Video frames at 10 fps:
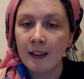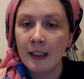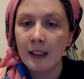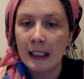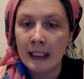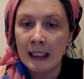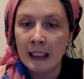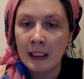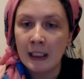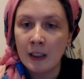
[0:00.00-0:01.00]
This is
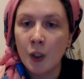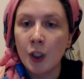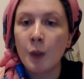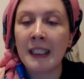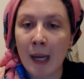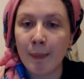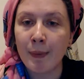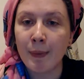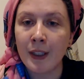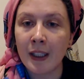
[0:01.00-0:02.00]
not to be accepted
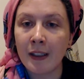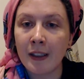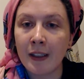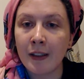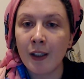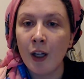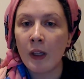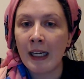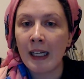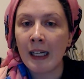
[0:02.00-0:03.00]
within
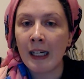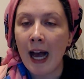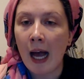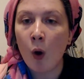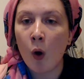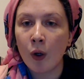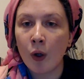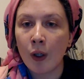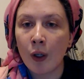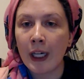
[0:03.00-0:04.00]
our
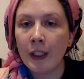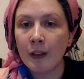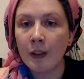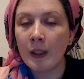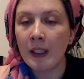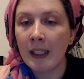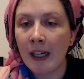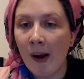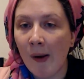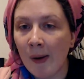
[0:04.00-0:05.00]
congregations, within our
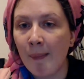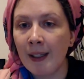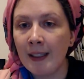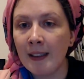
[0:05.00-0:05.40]
assemblies.